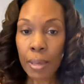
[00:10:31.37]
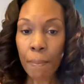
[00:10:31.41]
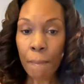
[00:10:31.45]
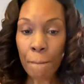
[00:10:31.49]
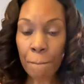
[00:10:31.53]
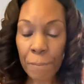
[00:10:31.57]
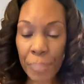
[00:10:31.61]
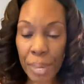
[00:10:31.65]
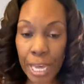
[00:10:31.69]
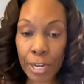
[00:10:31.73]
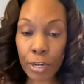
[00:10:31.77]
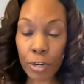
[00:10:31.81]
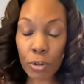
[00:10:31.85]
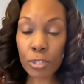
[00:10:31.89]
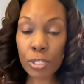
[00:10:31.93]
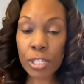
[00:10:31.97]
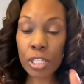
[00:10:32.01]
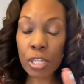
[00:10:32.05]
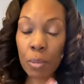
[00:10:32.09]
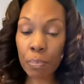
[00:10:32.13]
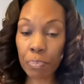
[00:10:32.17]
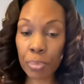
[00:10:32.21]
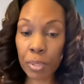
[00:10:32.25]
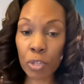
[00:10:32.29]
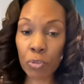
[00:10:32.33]
Better
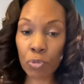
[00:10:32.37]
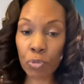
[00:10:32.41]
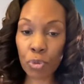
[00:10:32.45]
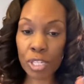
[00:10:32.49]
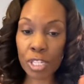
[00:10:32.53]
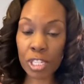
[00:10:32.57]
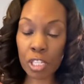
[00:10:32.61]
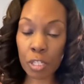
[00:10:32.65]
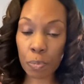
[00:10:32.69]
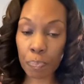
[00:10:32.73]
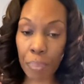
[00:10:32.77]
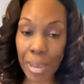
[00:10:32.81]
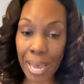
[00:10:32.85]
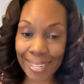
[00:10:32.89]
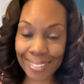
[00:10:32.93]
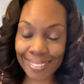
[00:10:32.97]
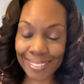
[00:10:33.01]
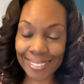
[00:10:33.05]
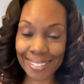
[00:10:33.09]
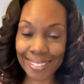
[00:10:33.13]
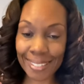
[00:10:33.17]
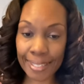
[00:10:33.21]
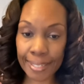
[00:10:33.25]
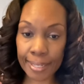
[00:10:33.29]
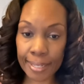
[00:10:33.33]
to be
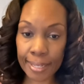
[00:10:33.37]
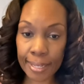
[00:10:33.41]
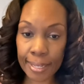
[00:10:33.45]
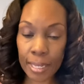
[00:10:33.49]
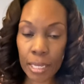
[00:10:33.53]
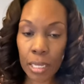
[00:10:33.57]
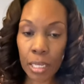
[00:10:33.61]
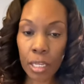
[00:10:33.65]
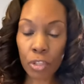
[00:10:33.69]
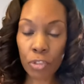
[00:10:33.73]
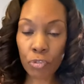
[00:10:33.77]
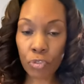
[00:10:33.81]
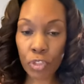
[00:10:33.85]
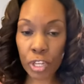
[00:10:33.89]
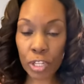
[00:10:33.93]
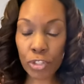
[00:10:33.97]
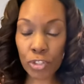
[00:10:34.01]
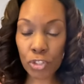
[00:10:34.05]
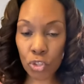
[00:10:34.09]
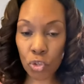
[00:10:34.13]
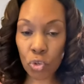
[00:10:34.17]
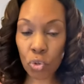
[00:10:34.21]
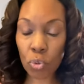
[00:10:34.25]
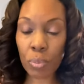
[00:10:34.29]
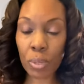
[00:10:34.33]
respected than
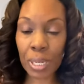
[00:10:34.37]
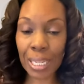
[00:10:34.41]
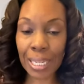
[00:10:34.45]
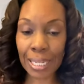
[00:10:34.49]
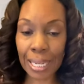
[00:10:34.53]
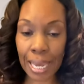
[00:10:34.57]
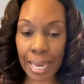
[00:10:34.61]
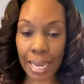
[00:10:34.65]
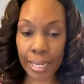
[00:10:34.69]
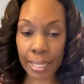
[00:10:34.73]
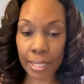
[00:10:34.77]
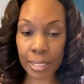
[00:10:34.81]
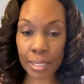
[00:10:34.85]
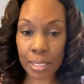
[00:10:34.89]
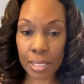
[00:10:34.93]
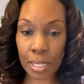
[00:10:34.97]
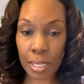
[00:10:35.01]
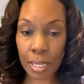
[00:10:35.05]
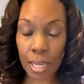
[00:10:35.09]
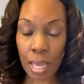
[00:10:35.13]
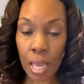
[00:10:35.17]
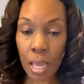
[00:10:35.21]
to be liked.